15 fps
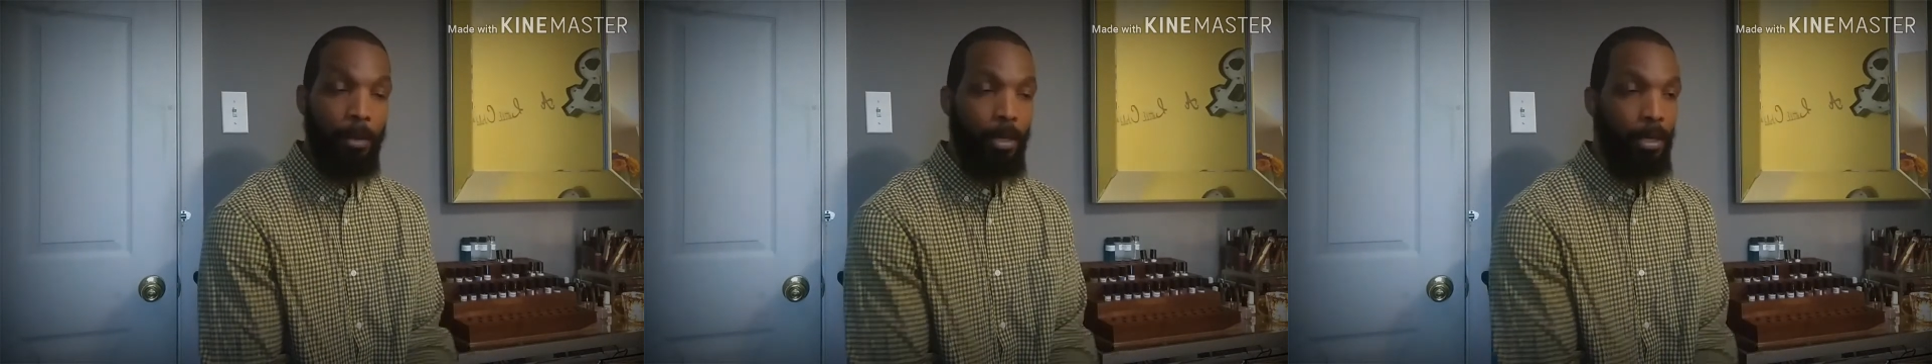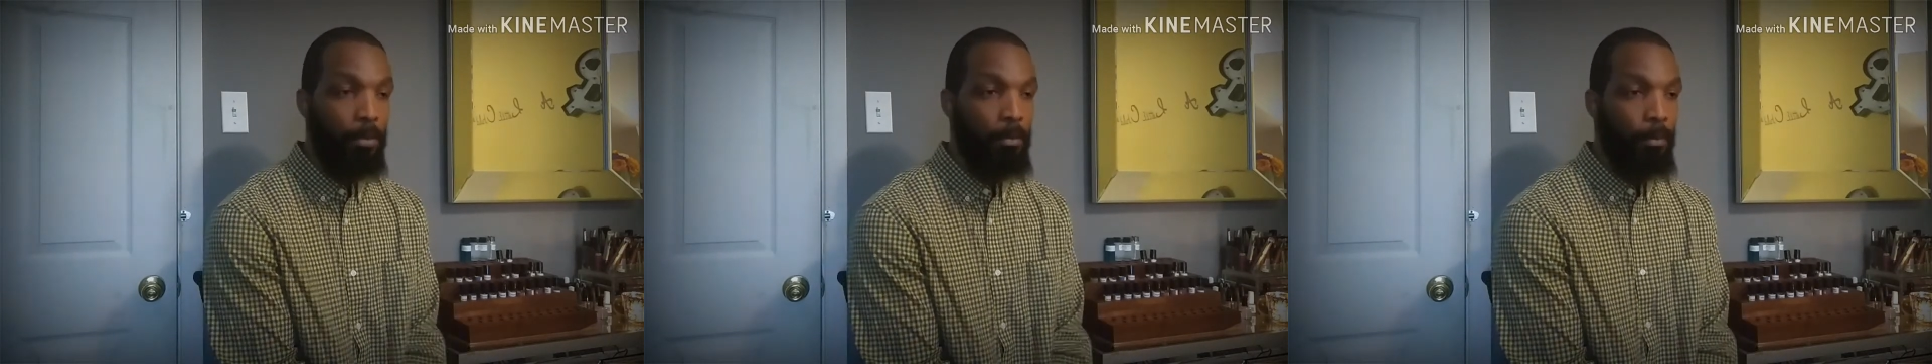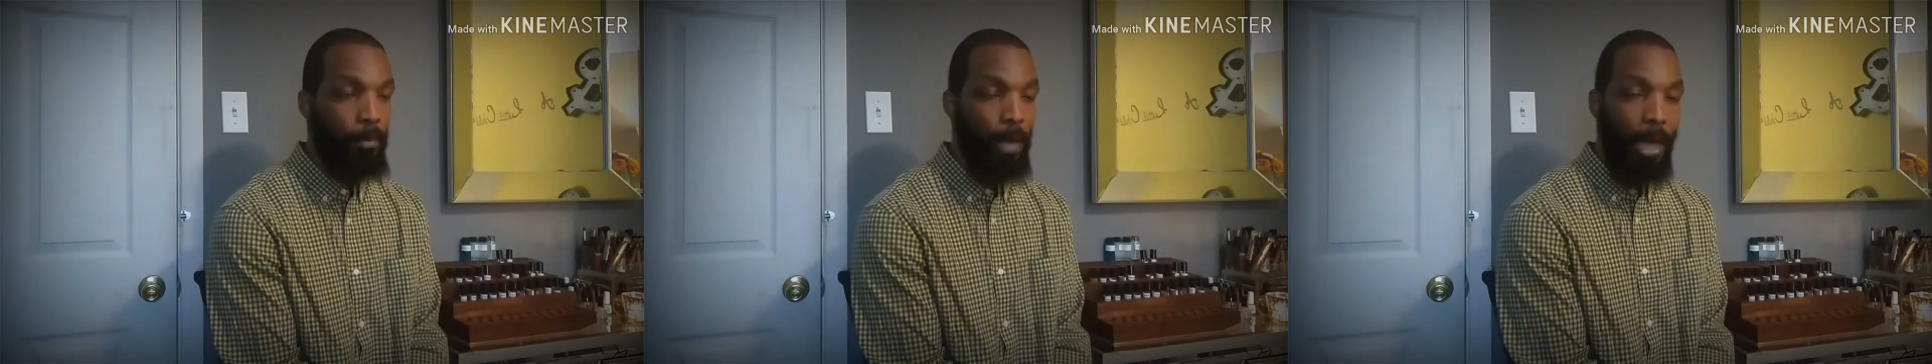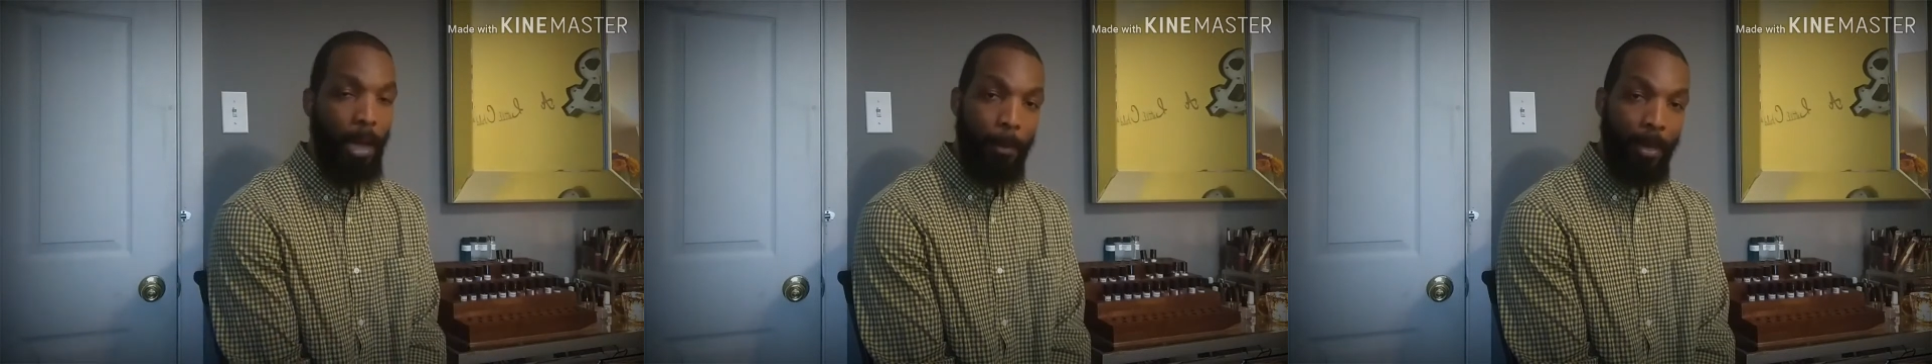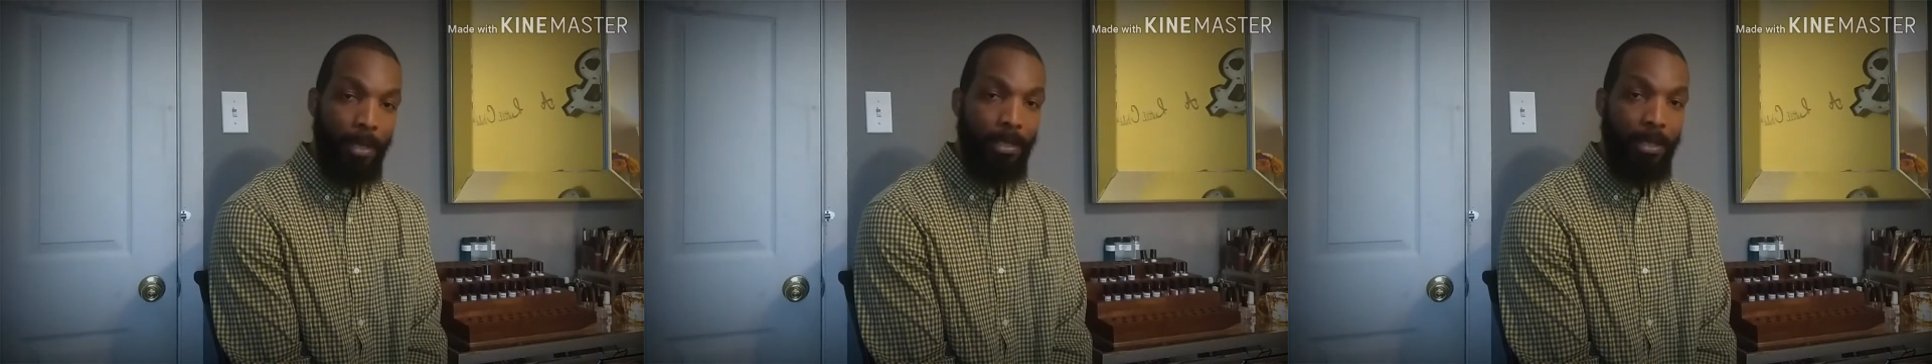because
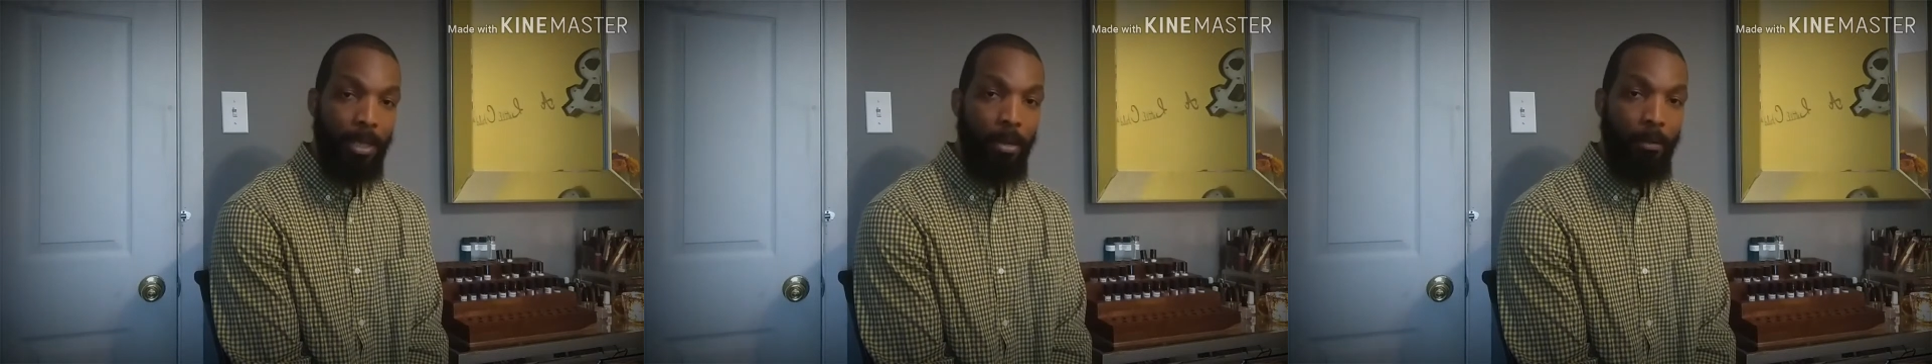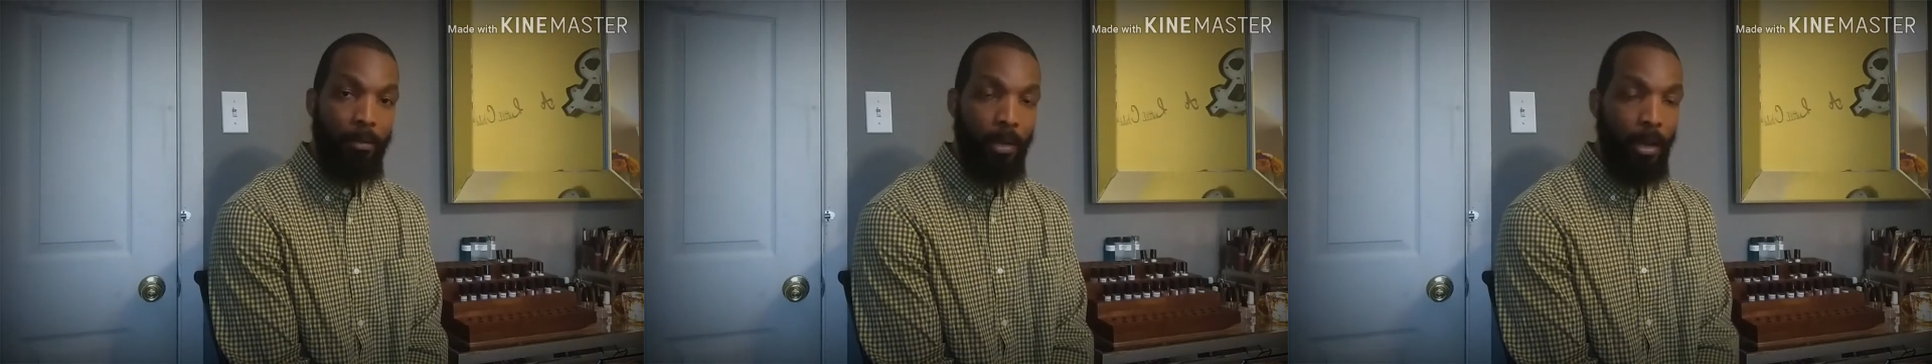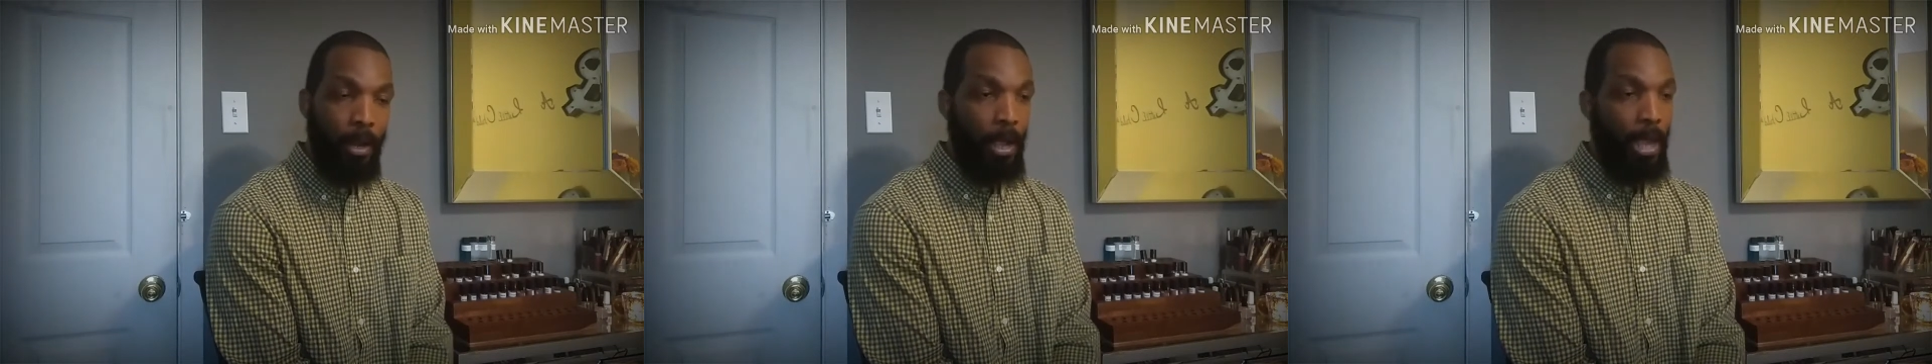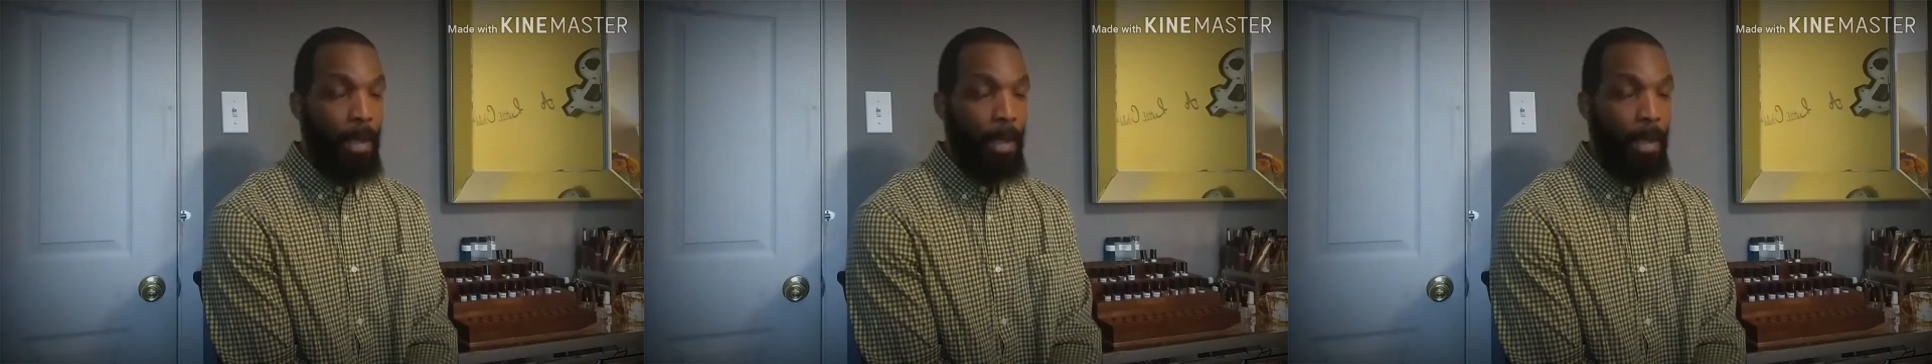I myself